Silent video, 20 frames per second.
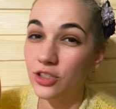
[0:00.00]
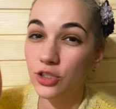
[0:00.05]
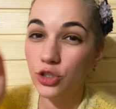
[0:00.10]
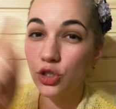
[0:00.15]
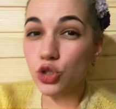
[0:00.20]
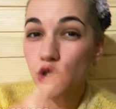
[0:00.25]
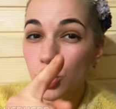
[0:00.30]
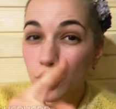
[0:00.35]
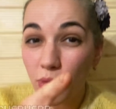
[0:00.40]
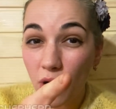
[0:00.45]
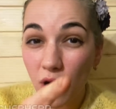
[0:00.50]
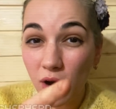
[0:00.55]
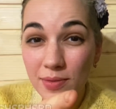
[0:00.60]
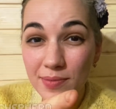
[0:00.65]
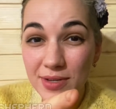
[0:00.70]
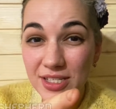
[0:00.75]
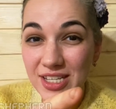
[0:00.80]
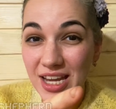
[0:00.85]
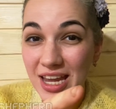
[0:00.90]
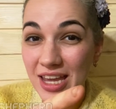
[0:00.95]
You should probably be
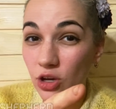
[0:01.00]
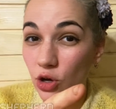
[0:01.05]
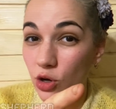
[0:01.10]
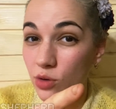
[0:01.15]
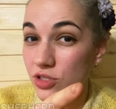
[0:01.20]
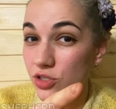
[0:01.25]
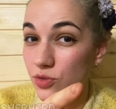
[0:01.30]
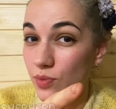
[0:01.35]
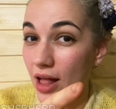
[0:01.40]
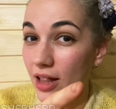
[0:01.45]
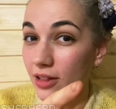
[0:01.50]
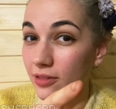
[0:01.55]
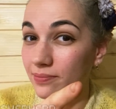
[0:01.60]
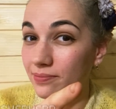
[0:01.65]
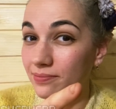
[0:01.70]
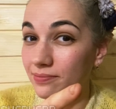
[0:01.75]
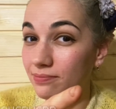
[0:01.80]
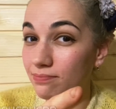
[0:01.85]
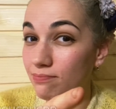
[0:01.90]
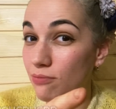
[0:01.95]
staying home as well,
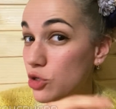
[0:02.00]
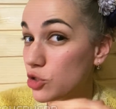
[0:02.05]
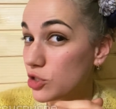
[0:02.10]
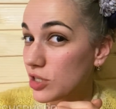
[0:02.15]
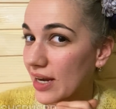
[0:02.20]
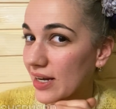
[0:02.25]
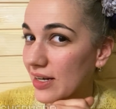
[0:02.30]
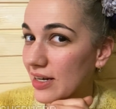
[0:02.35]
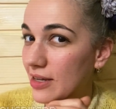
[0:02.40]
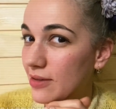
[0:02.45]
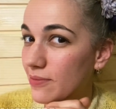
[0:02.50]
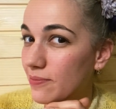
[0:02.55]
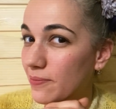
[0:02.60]
most likely.